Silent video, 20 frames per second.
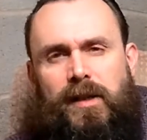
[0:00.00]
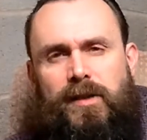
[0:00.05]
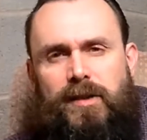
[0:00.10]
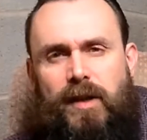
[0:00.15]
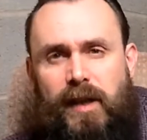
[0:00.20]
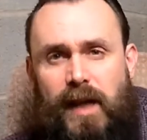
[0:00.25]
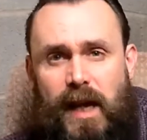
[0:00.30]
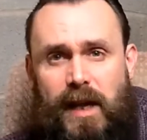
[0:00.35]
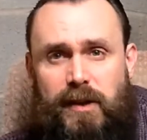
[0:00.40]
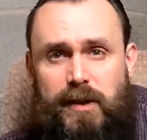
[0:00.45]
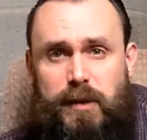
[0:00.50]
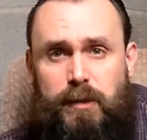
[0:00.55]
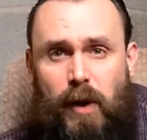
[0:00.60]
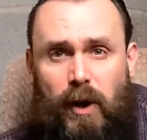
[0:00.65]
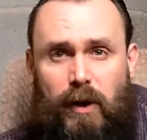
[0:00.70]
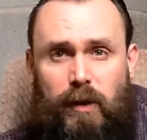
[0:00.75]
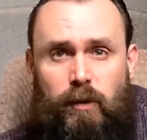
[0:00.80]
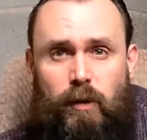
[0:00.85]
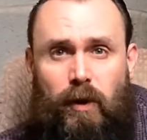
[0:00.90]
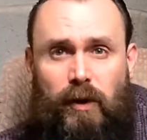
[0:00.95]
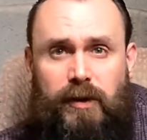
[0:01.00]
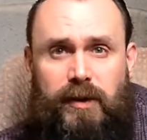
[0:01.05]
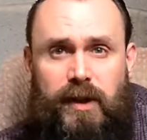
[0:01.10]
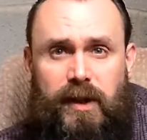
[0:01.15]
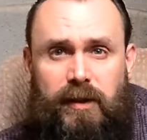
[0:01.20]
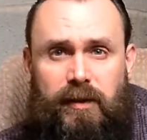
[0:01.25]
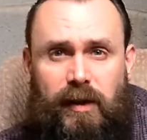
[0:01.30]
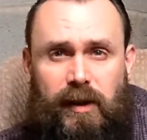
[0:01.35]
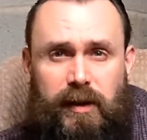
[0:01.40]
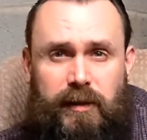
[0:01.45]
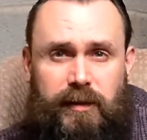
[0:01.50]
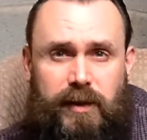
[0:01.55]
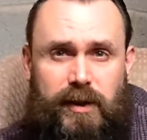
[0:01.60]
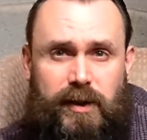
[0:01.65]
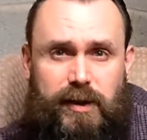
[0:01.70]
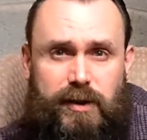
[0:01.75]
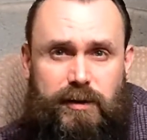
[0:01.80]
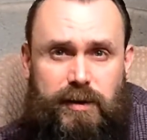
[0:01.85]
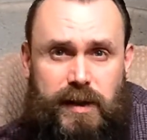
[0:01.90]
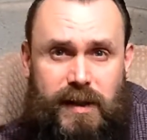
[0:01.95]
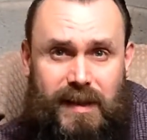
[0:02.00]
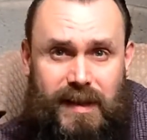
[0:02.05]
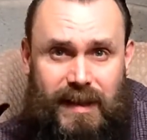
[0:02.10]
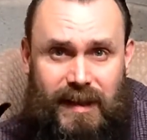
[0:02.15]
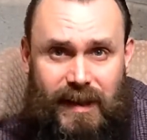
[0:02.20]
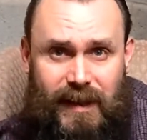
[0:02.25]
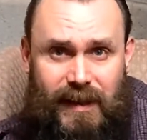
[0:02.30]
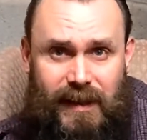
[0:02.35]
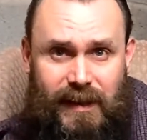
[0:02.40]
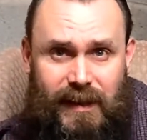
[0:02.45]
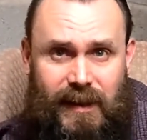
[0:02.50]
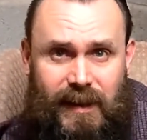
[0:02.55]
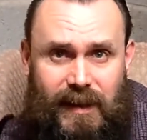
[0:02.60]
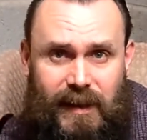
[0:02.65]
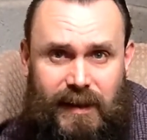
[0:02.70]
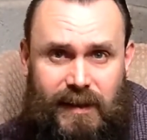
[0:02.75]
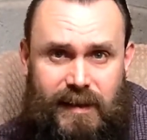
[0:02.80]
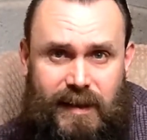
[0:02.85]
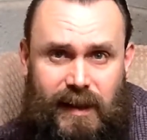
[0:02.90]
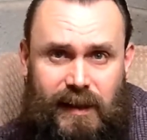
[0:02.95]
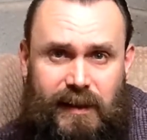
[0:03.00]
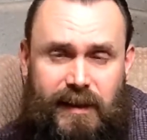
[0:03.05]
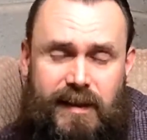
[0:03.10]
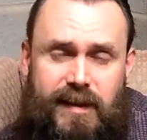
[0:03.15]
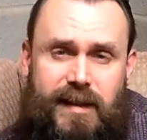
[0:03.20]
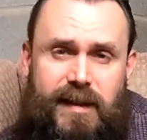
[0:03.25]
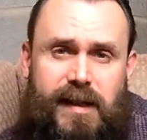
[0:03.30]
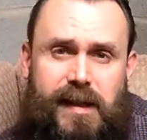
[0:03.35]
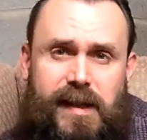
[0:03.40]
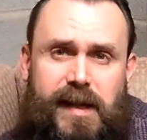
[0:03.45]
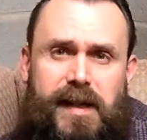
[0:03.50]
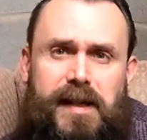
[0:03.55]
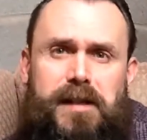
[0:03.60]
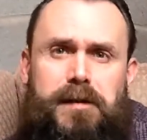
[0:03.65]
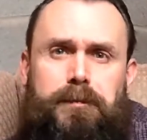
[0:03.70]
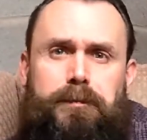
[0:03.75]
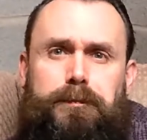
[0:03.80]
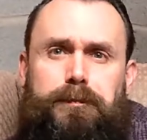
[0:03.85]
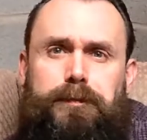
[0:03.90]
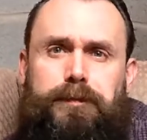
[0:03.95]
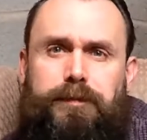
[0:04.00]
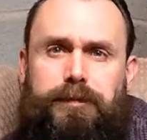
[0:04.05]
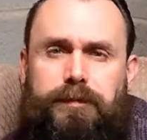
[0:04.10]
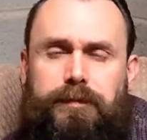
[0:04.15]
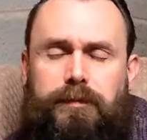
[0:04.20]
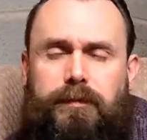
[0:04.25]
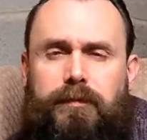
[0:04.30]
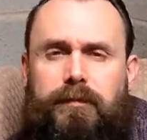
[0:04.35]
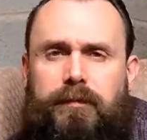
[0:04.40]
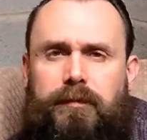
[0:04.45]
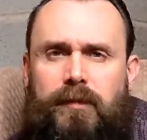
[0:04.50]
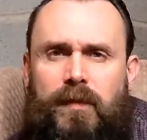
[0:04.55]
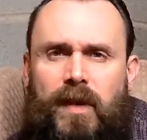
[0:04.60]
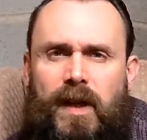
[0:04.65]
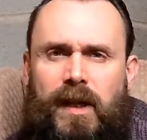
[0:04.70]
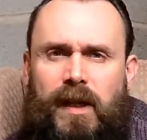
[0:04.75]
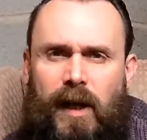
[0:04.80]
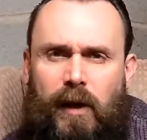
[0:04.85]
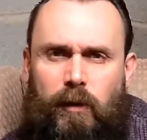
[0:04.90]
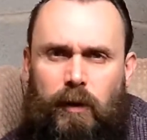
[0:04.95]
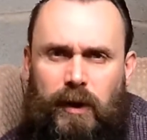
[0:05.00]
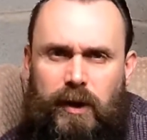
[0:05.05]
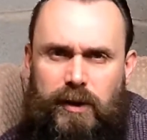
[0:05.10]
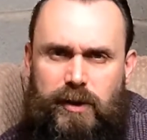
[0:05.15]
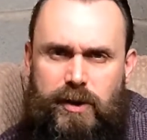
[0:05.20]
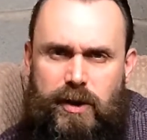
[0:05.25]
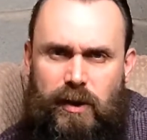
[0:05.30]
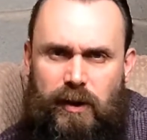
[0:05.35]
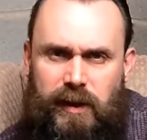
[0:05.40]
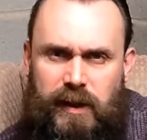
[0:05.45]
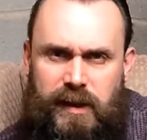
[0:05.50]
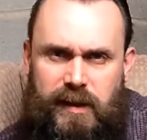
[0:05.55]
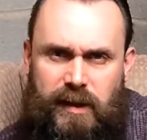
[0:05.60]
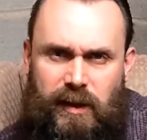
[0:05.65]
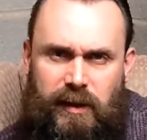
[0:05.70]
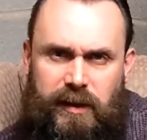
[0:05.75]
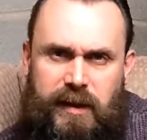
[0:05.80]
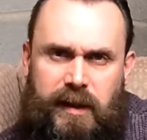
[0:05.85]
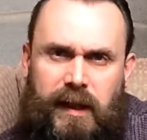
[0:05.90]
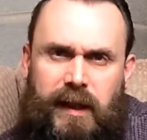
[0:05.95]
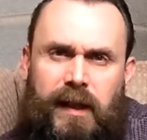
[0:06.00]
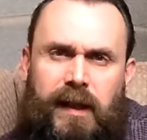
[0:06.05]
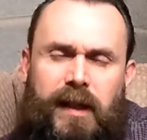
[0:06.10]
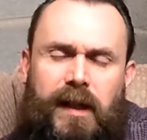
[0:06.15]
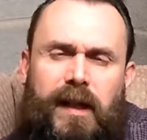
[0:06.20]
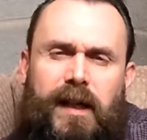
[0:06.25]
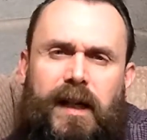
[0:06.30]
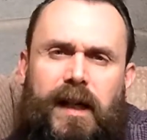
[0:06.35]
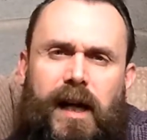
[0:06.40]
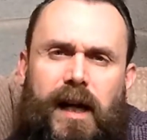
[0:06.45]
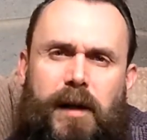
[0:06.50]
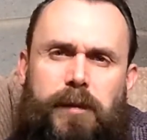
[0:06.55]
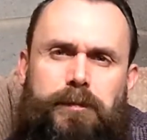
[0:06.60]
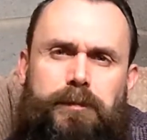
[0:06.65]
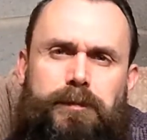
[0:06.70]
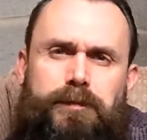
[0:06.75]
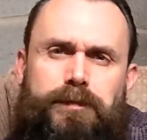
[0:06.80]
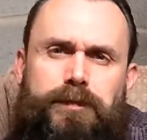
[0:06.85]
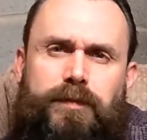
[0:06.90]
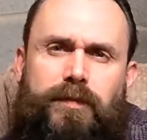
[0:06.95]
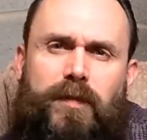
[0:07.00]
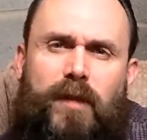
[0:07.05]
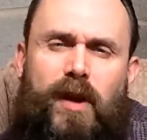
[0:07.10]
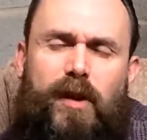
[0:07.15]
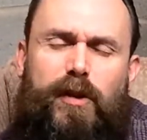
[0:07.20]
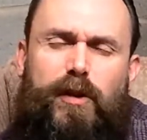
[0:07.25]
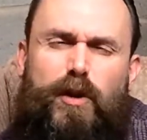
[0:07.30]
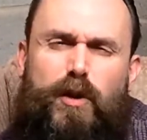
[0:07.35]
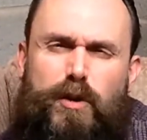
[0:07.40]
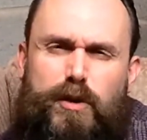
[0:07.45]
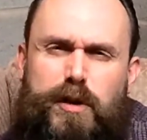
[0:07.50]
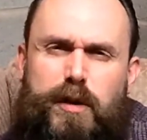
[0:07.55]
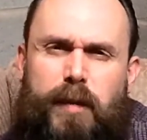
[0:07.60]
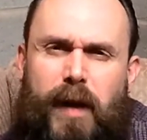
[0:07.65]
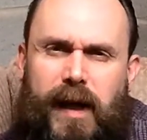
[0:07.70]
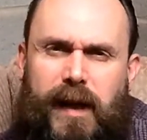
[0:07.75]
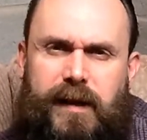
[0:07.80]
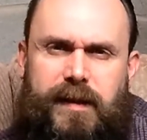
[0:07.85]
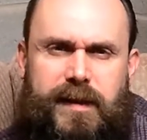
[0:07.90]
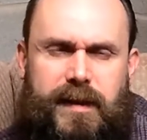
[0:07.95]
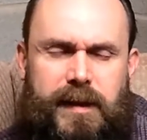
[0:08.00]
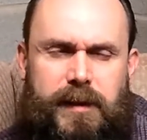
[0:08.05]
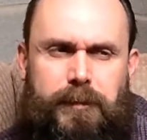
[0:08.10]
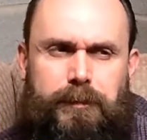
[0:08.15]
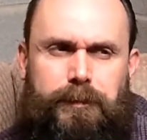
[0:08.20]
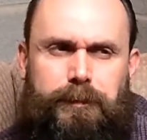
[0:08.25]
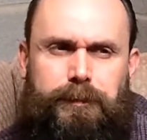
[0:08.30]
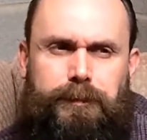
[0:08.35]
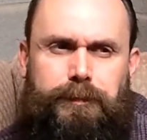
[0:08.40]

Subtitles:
So yes, my 1 year anniversary today, exactly to the day. Now what I'd done is I'd thought about it,